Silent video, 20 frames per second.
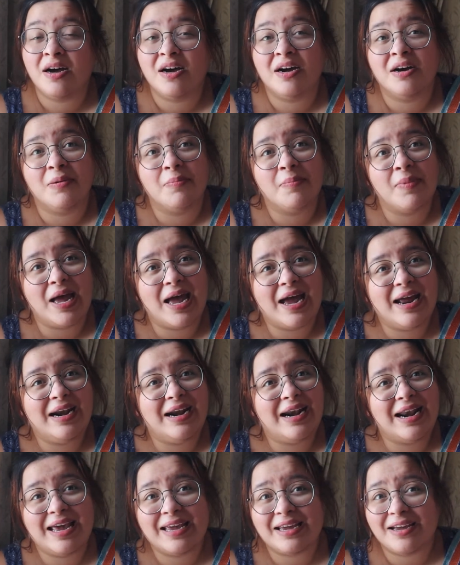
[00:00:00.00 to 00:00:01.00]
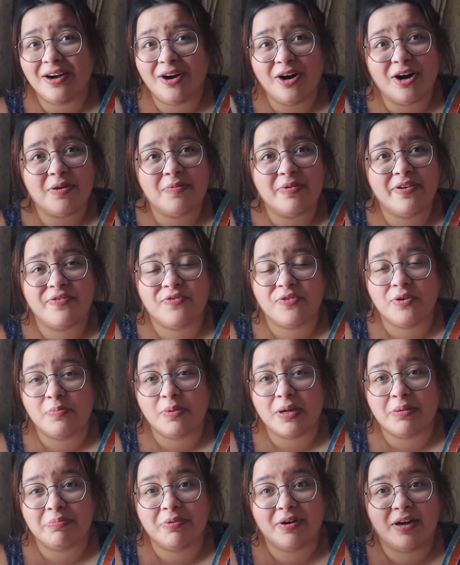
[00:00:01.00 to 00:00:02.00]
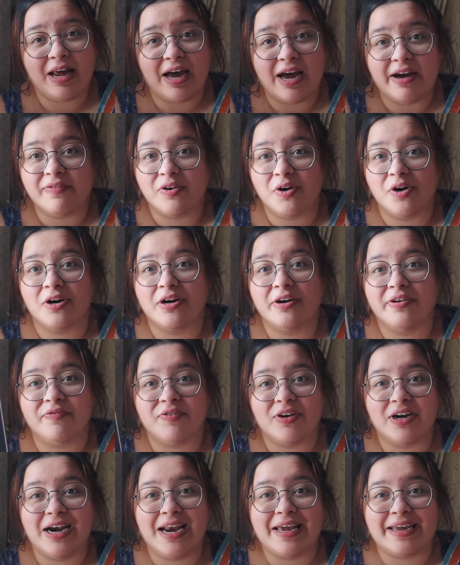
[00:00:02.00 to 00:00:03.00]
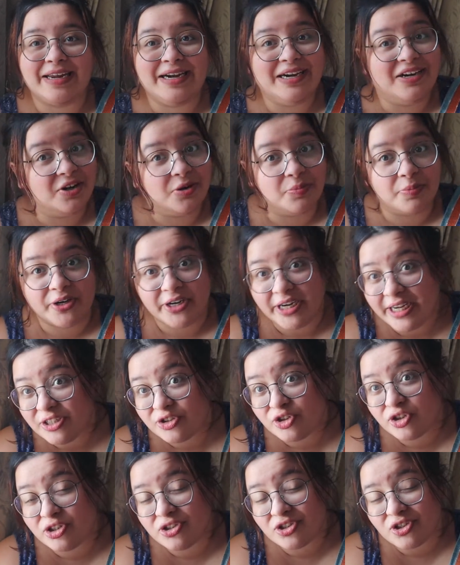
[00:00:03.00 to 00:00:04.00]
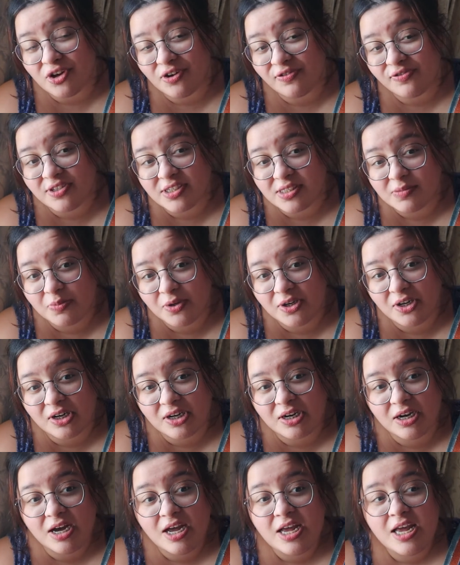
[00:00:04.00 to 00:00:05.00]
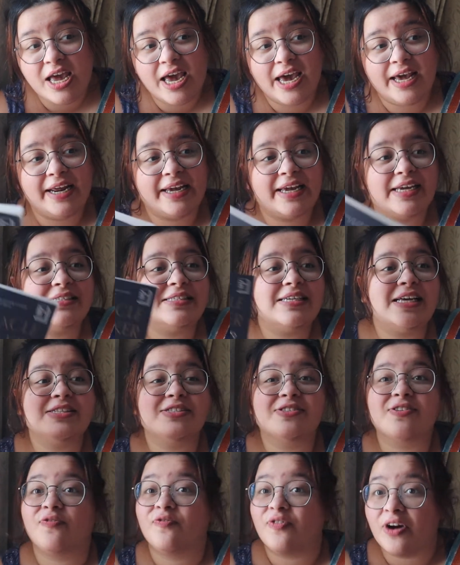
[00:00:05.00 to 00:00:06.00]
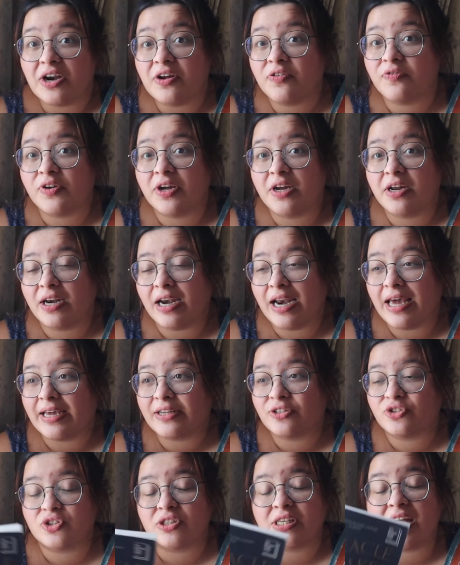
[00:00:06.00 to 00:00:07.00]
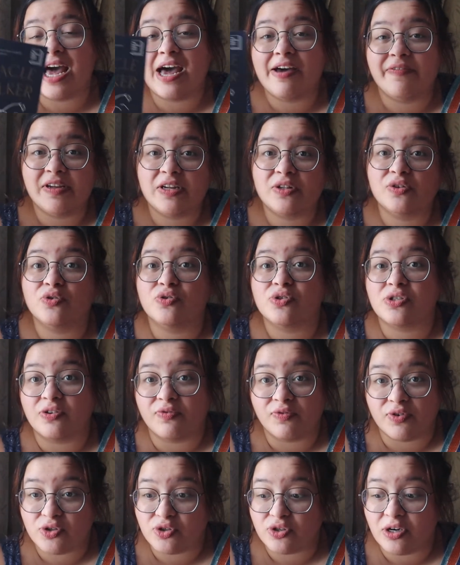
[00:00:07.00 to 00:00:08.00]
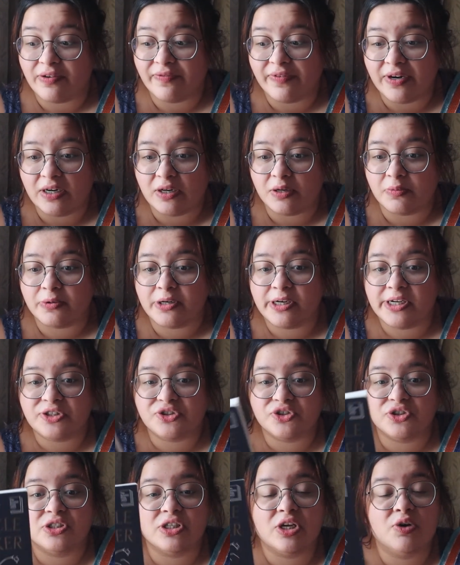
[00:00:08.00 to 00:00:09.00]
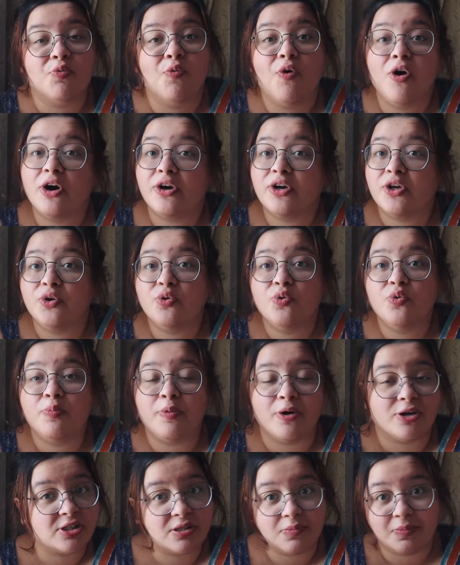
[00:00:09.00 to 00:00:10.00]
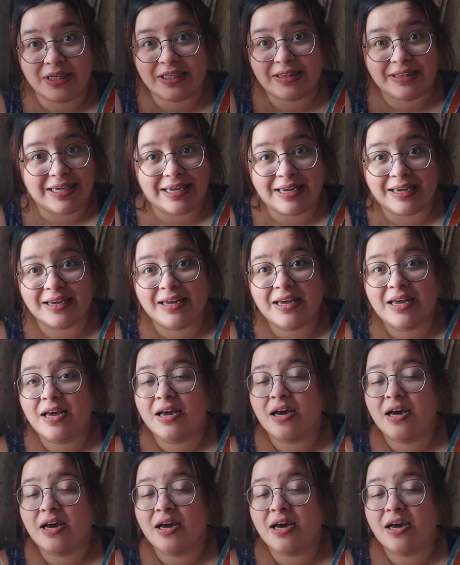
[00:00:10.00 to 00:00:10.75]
and like a lot of different people have a lot of different like interpretations of this book, and I guess that's the fun of it, like just having those different sort of interpretations and what you possibly think